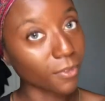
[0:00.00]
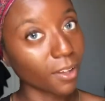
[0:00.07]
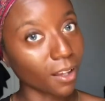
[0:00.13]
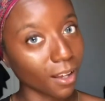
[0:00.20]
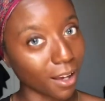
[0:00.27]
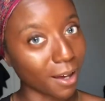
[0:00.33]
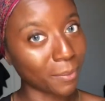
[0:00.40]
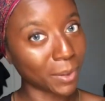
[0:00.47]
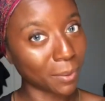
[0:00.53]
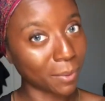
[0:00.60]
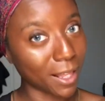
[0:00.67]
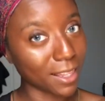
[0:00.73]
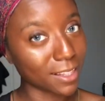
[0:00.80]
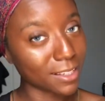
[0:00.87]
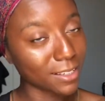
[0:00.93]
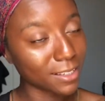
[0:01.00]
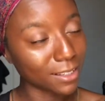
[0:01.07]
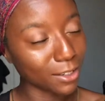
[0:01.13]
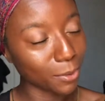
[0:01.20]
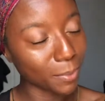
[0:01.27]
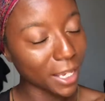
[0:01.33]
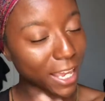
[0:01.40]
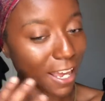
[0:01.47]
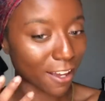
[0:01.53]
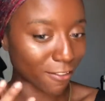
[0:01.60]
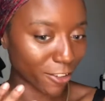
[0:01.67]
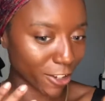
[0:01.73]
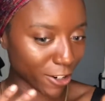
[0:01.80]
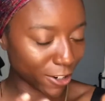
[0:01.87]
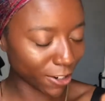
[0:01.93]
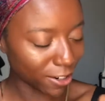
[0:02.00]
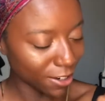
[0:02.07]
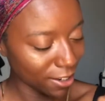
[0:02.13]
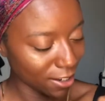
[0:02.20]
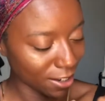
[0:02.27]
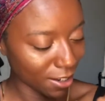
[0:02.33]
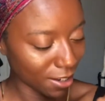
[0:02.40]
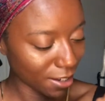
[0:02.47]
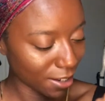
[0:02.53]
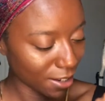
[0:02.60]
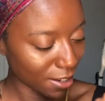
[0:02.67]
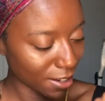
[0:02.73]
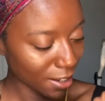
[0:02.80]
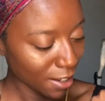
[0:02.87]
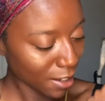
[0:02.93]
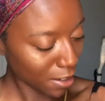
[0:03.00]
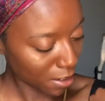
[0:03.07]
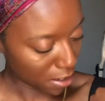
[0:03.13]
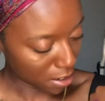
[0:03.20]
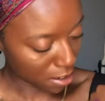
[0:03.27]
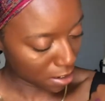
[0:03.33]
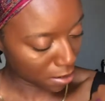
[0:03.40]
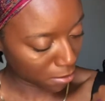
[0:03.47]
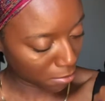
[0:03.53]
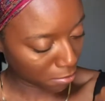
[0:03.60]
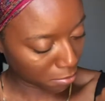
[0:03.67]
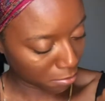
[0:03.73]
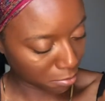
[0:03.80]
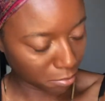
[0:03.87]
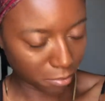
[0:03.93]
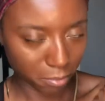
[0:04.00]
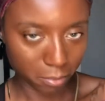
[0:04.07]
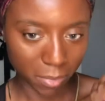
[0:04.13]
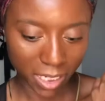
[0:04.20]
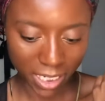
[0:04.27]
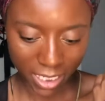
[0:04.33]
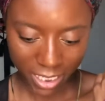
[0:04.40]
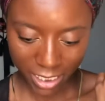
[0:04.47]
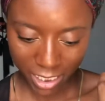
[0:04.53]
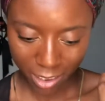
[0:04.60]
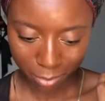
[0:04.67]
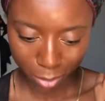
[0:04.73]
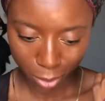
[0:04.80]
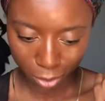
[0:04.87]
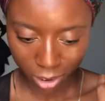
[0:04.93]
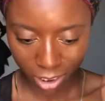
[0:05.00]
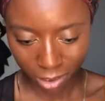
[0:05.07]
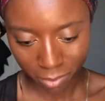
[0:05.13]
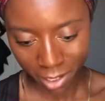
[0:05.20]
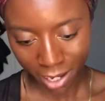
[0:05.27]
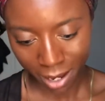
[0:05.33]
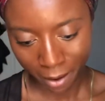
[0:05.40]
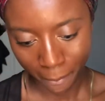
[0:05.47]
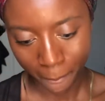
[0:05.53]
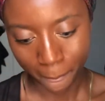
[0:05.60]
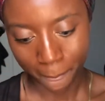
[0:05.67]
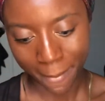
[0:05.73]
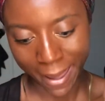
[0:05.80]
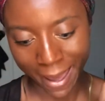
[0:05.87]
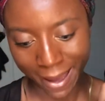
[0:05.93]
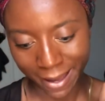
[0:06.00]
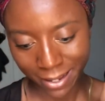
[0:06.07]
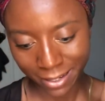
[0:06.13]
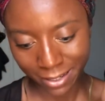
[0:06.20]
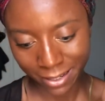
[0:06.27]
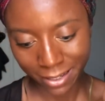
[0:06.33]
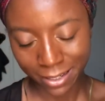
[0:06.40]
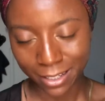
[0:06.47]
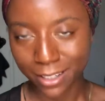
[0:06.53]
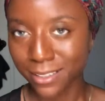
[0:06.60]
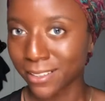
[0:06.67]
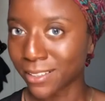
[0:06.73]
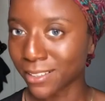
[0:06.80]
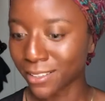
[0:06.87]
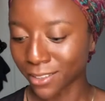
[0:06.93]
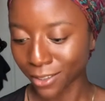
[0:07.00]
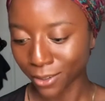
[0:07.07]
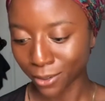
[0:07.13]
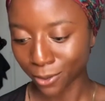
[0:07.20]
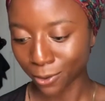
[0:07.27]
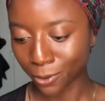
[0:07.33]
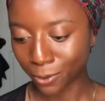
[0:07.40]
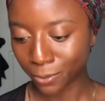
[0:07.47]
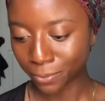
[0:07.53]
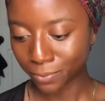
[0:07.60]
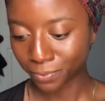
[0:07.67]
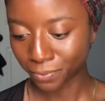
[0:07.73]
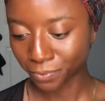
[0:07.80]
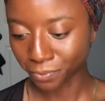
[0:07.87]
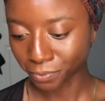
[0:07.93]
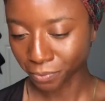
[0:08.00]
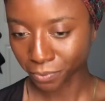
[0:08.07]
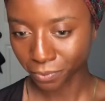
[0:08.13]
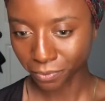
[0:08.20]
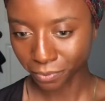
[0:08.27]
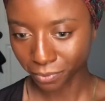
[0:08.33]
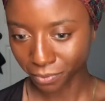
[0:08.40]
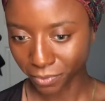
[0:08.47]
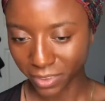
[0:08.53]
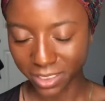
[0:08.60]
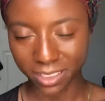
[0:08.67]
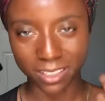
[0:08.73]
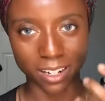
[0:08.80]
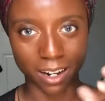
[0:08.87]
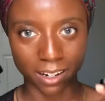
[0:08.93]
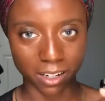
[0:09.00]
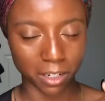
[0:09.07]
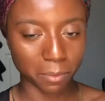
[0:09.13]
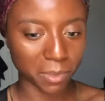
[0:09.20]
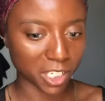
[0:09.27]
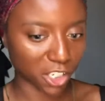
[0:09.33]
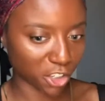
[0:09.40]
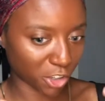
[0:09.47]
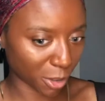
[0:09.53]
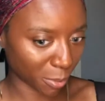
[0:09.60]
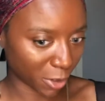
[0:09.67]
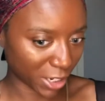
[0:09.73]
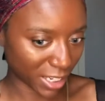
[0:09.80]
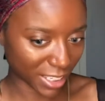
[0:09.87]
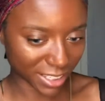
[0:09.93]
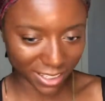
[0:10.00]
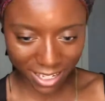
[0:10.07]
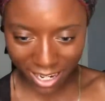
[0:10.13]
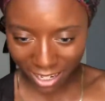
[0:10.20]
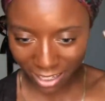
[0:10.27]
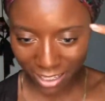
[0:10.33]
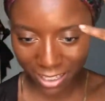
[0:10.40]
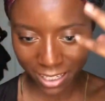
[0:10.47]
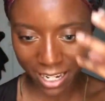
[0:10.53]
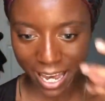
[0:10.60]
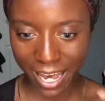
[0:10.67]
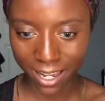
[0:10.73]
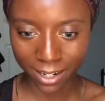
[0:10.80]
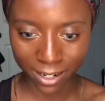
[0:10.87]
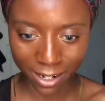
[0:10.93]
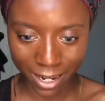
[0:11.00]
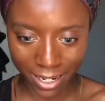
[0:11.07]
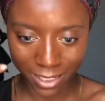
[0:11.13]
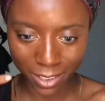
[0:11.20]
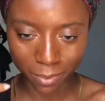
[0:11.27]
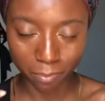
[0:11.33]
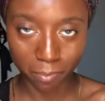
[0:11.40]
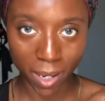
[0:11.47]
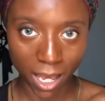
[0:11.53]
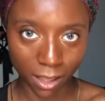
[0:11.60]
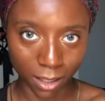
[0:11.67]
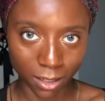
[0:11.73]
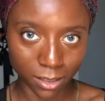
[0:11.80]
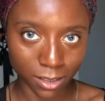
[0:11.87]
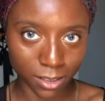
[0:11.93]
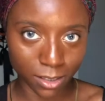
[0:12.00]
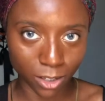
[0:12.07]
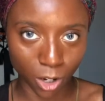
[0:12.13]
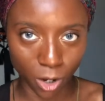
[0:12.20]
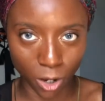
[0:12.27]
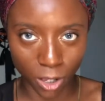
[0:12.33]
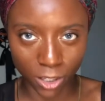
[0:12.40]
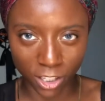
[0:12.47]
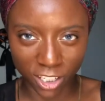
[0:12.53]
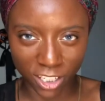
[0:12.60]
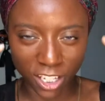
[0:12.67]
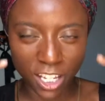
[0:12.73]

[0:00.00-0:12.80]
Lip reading: I'm gonna apply this a little bit heavier. But it is supposed to be matte, so it's not gonna be shimmery. It's kind of gonna add a nice balance to all the